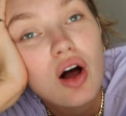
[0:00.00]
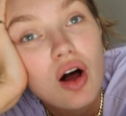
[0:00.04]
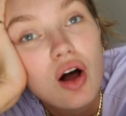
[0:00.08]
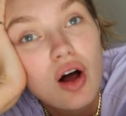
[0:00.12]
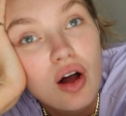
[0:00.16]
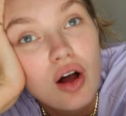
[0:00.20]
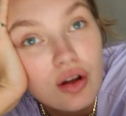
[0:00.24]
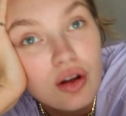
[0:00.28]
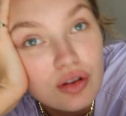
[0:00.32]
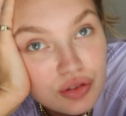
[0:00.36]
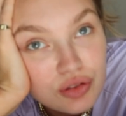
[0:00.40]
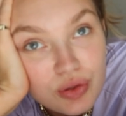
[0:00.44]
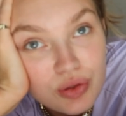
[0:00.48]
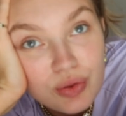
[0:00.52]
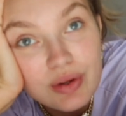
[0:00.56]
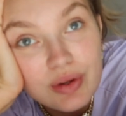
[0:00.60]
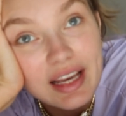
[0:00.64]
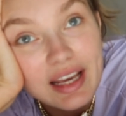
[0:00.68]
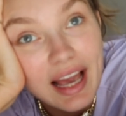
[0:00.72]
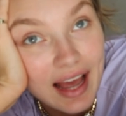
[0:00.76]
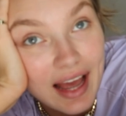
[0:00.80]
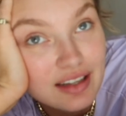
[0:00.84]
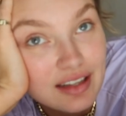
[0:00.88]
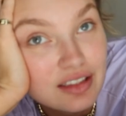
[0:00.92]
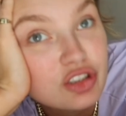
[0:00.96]
also
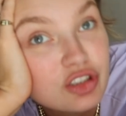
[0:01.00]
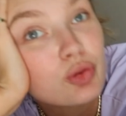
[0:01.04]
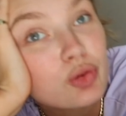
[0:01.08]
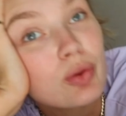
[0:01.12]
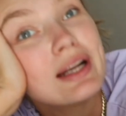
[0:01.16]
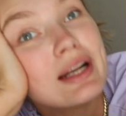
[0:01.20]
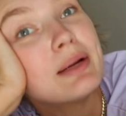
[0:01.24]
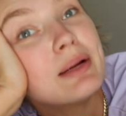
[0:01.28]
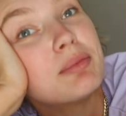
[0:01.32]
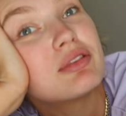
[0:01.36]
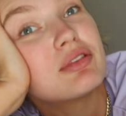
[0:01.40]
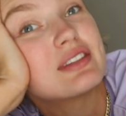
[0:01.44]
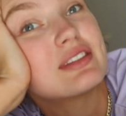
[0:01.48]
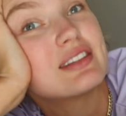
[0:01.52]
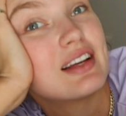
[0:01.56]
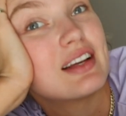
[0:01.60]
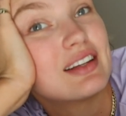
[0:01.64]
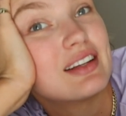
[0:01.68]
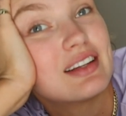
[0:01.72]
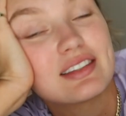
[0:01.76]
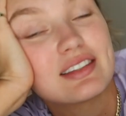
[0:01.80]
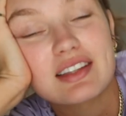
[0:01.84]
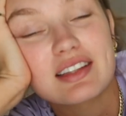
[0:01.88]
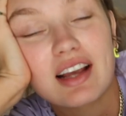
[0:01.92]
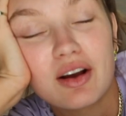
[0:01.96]
get 20%
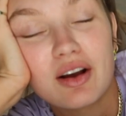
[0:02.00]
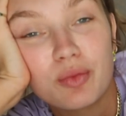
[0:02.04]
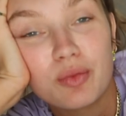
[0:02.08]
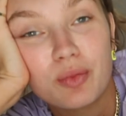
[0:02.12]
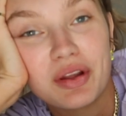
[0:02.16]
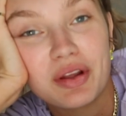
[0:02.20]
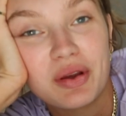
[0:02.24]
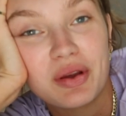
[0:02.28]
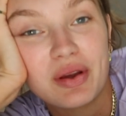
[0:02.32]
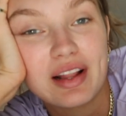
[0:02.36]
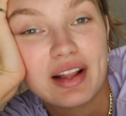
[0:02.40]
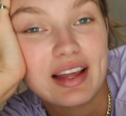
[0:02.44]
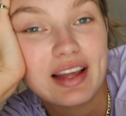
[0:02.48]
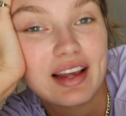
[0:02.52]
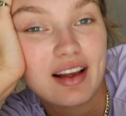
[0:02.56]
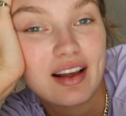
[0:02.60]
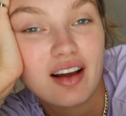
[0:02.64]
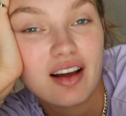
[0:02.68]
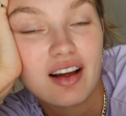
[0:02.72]
discount when you click